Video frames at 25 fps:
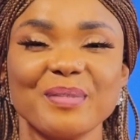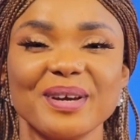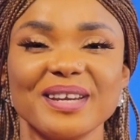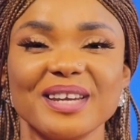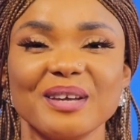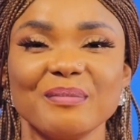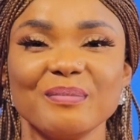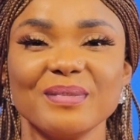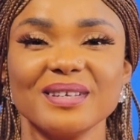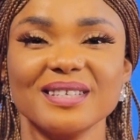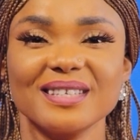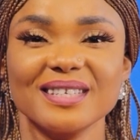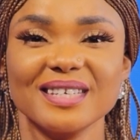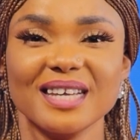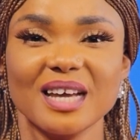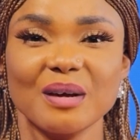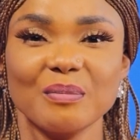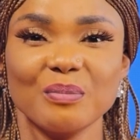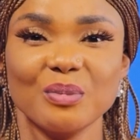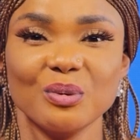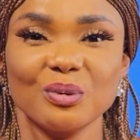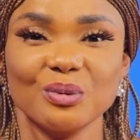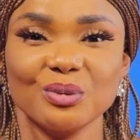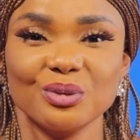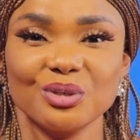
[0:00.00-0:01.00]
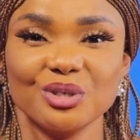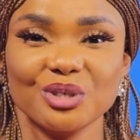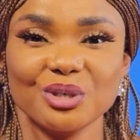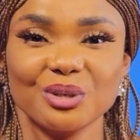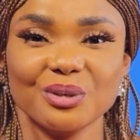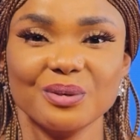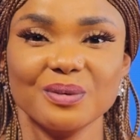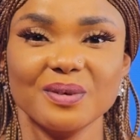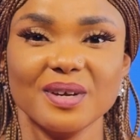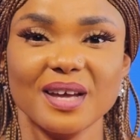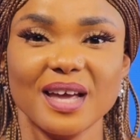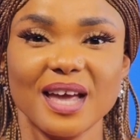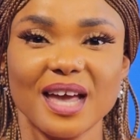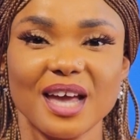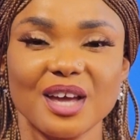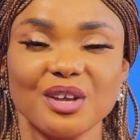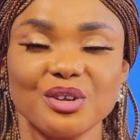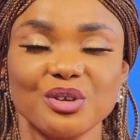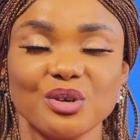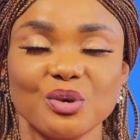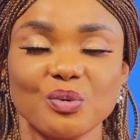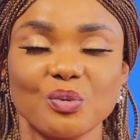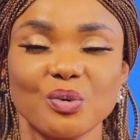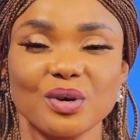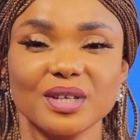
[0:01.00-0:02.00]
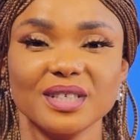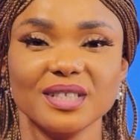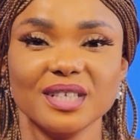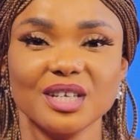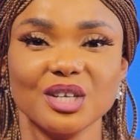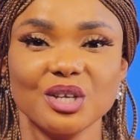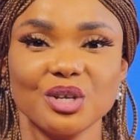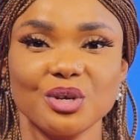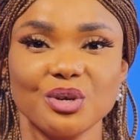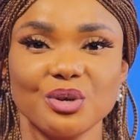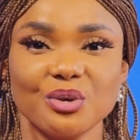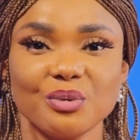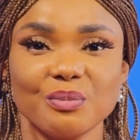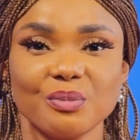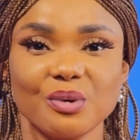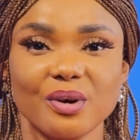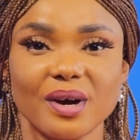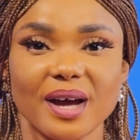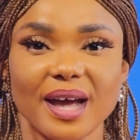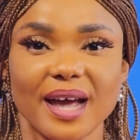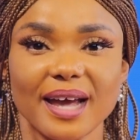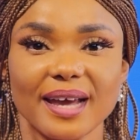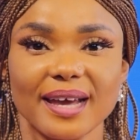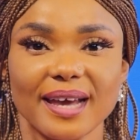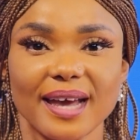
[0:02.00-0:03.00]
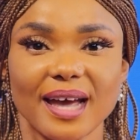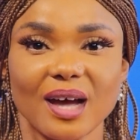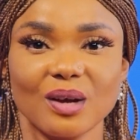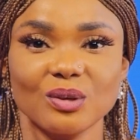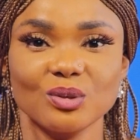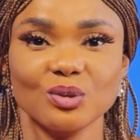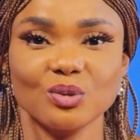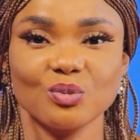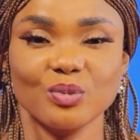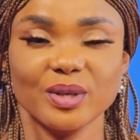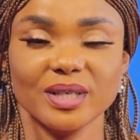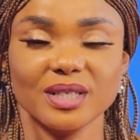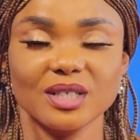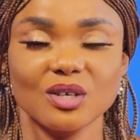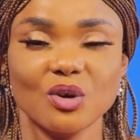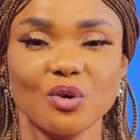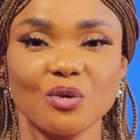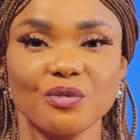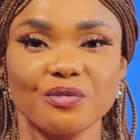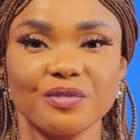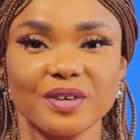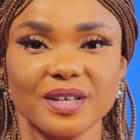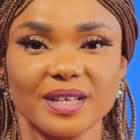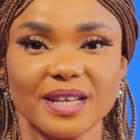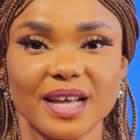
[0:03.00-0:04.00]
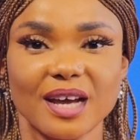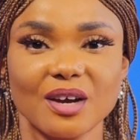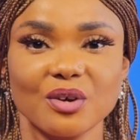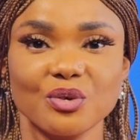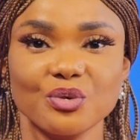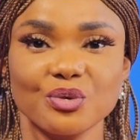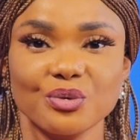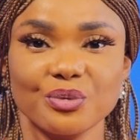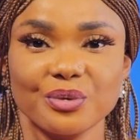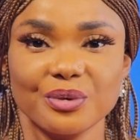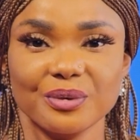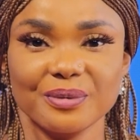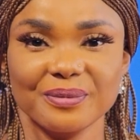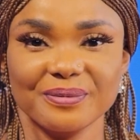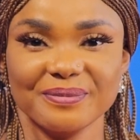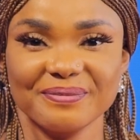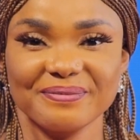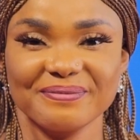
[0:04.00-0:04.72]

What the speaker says: my name is Idowu-Nuel, and you're watching Humour Hangout with Koffi Tha Guru.